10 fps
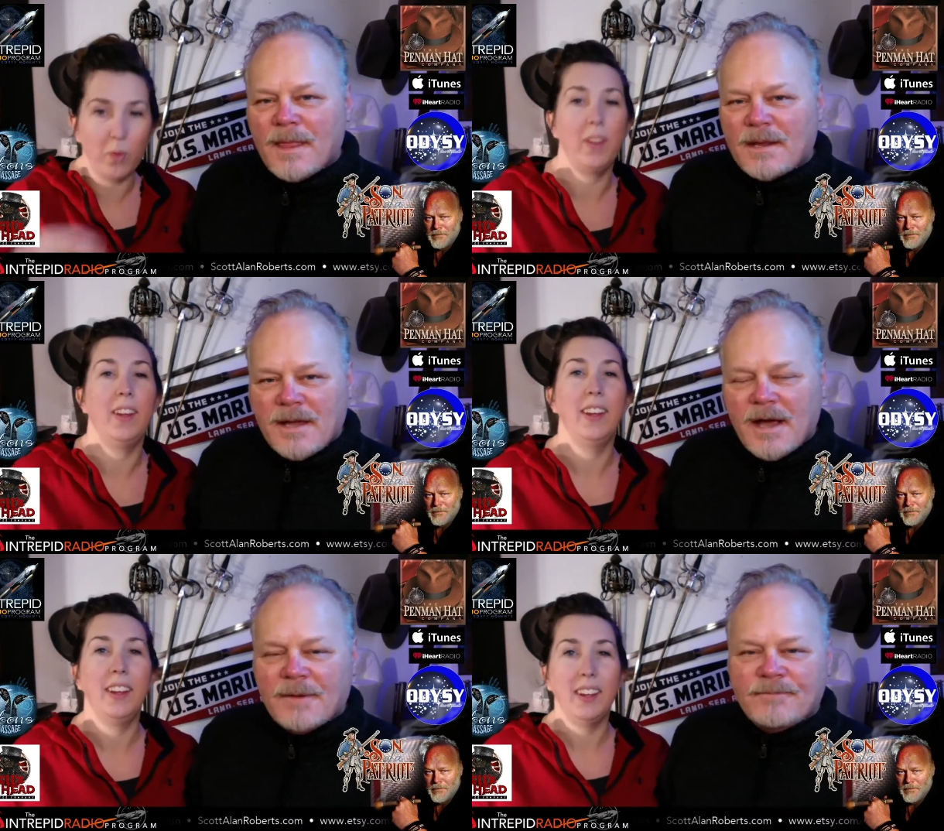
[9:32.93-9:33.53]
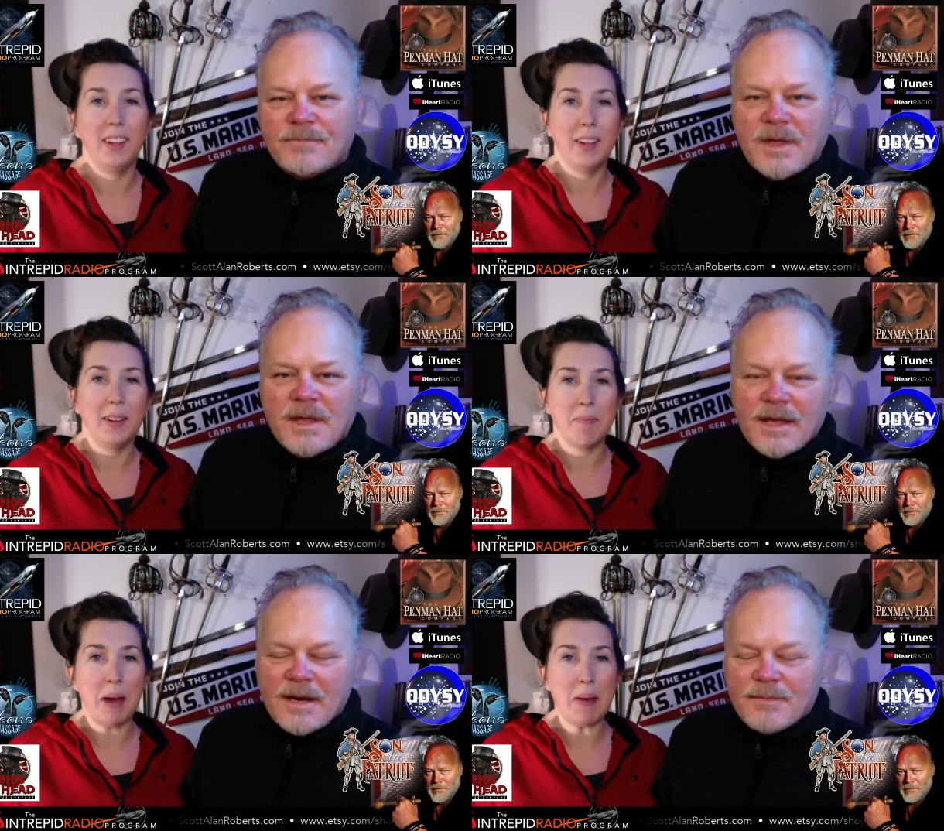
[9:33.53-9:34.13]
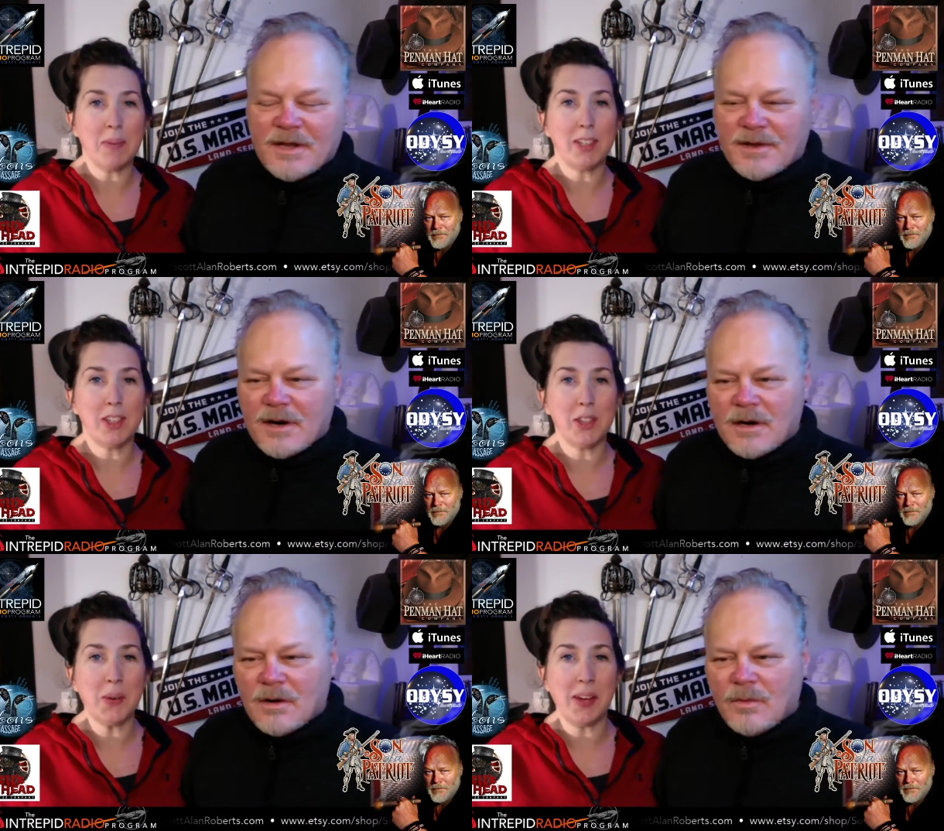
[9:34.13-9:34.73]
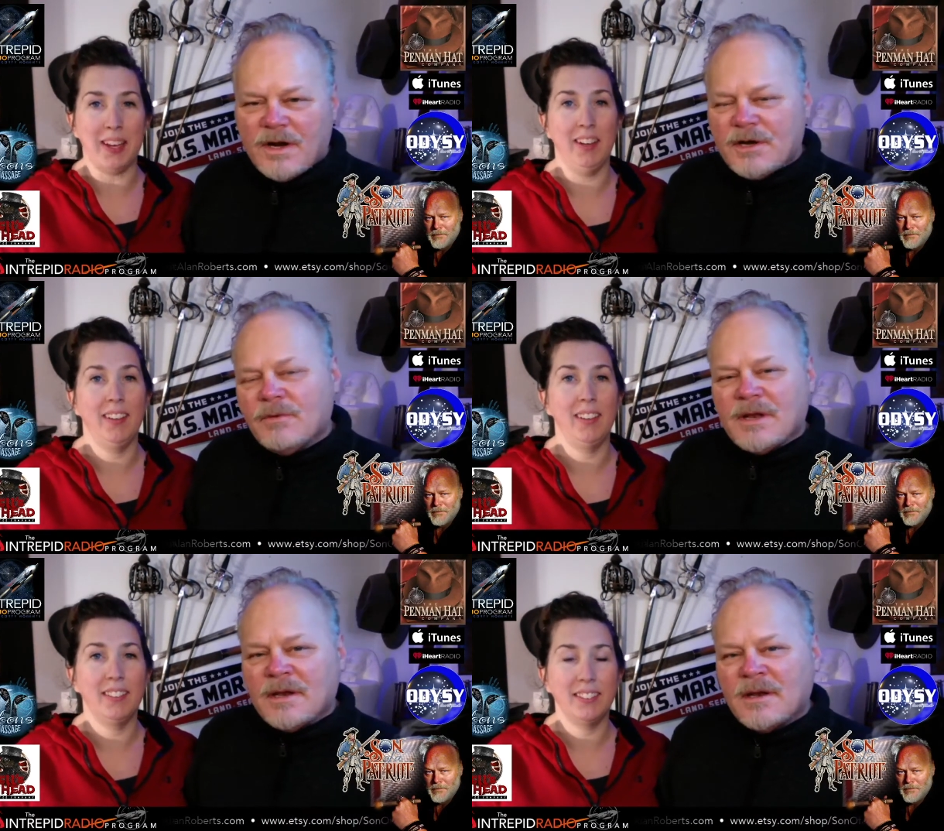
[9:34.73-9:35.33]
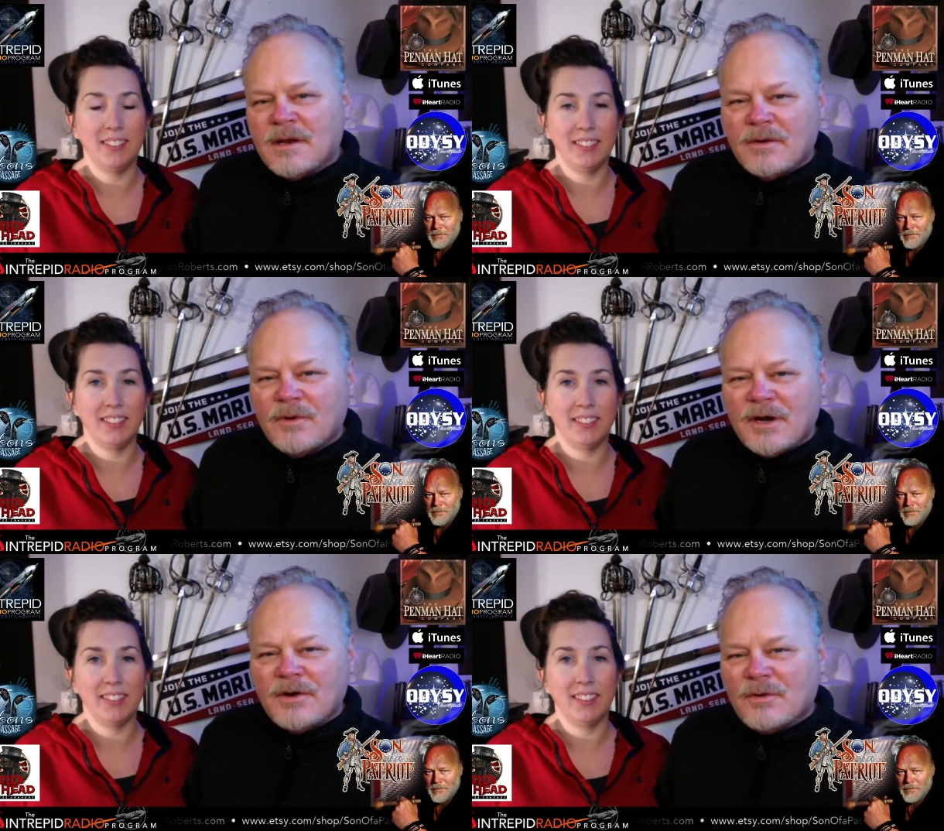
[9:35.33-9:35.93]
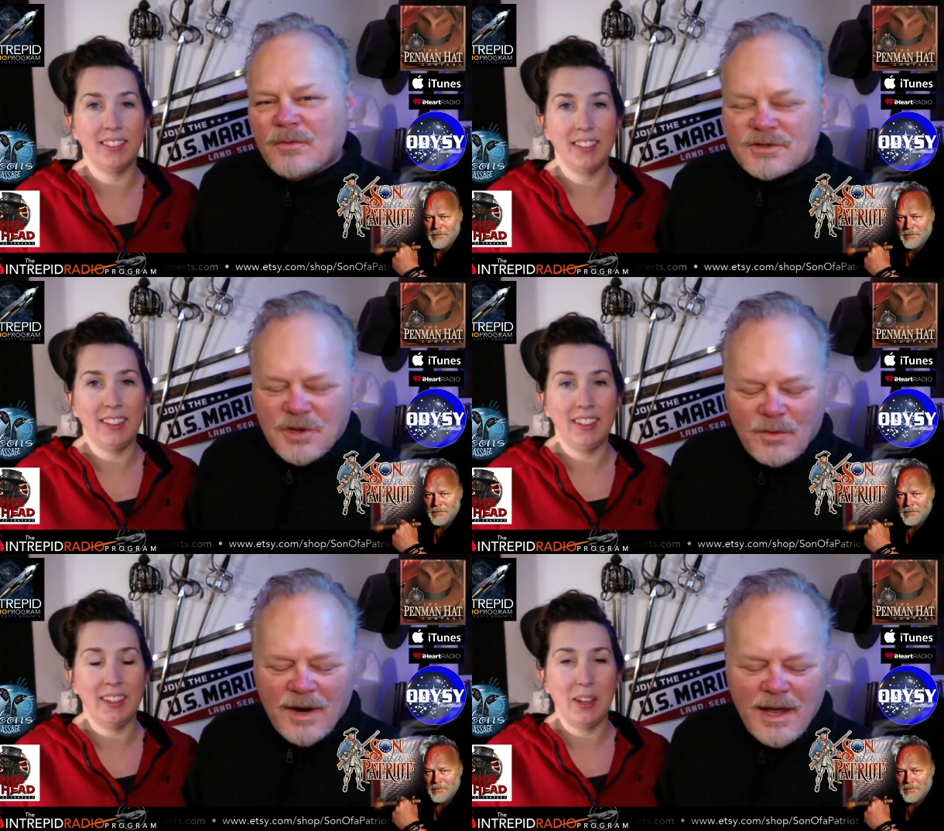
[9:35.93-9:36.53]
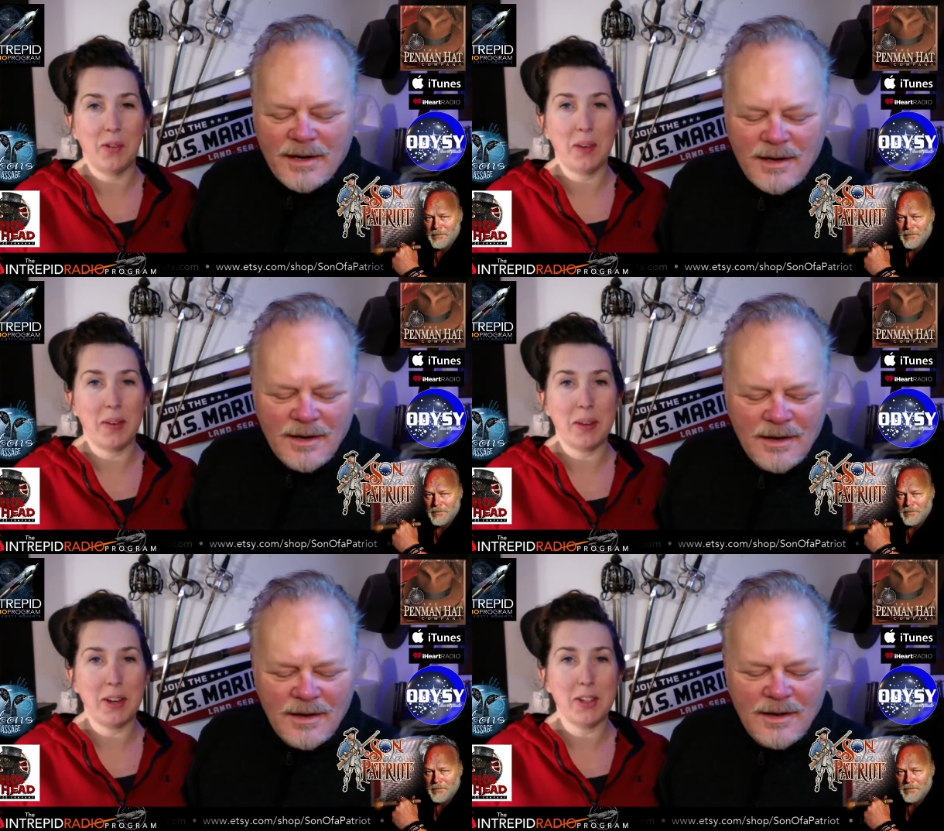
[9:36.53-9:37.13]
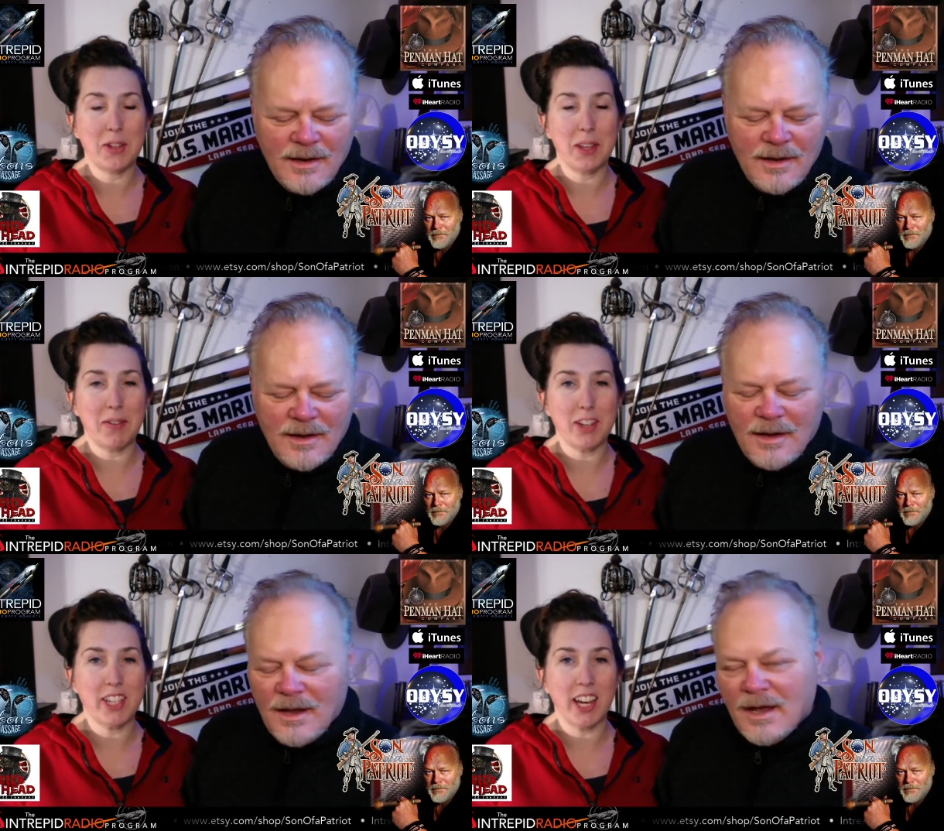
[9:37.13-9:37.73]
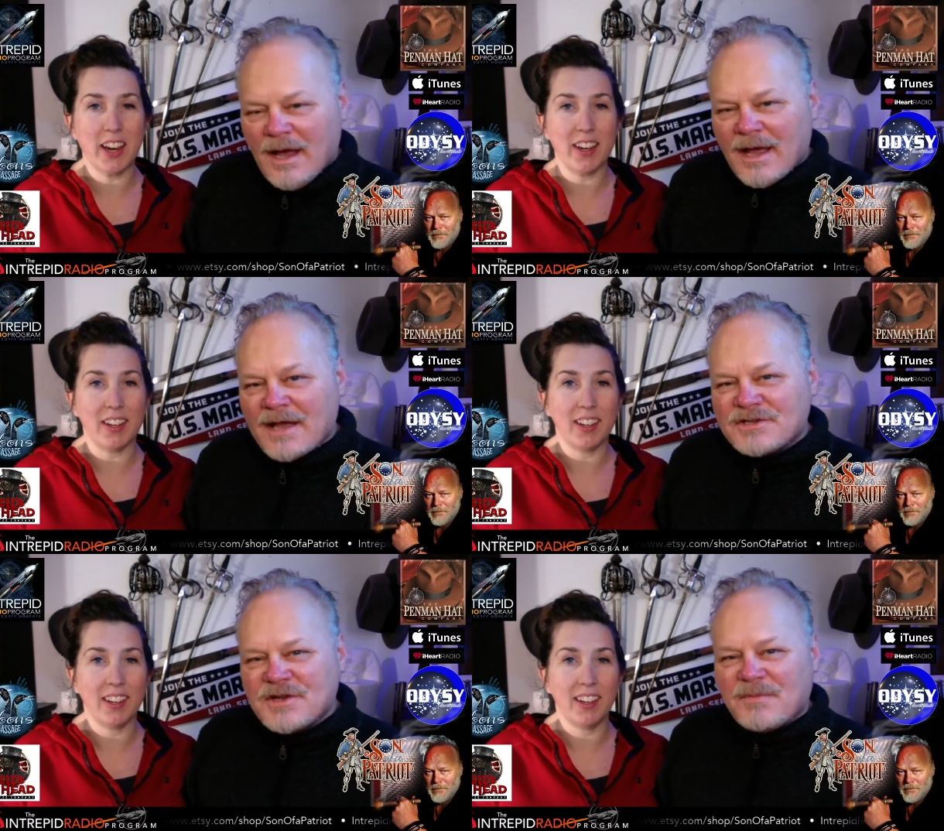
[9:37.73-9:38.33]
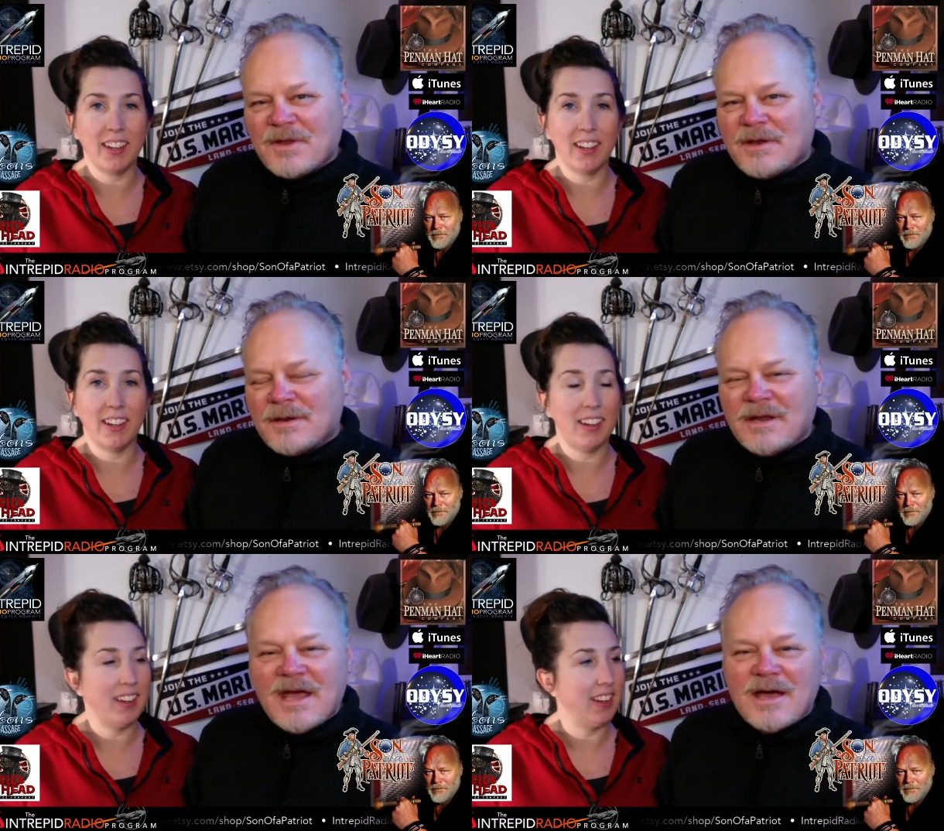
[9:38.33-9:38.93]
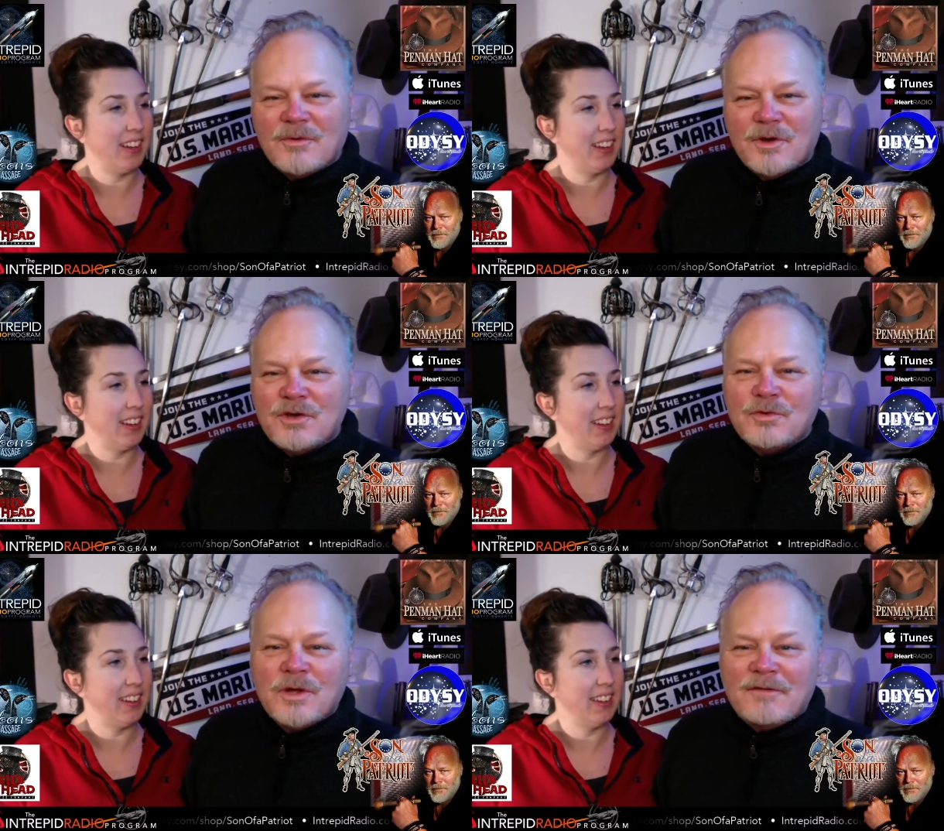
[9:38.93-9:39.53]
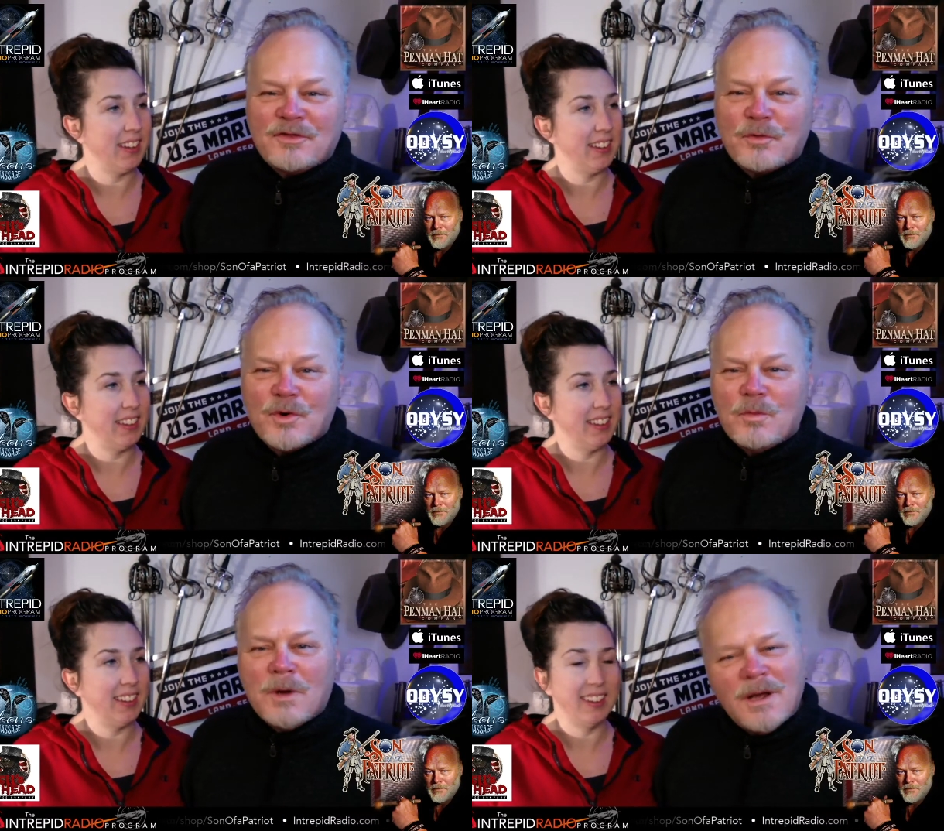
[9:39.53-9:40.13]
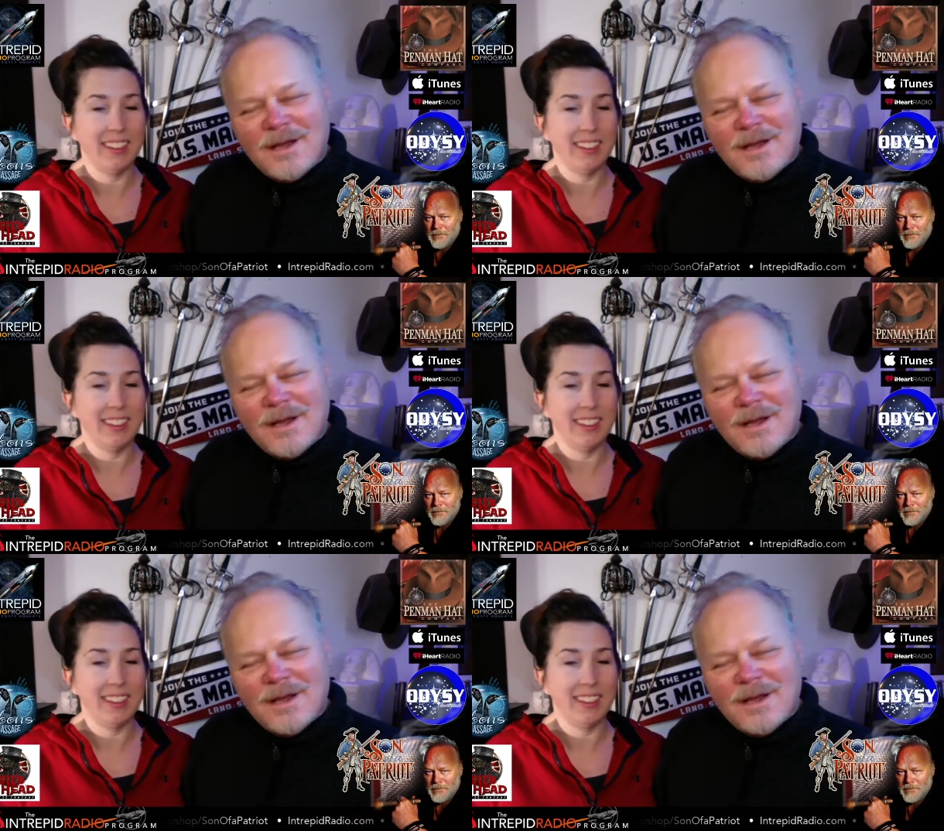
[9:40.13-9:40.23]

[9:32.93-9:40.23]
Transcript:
Speaker 1: yeah, yeah, they got to be what there. You doing? What are you doing? What are you doing? What's going on?
Speaker 2: We, we heard you leave your chair. I got
Speaker 1: something. Yeah, well, you left the room.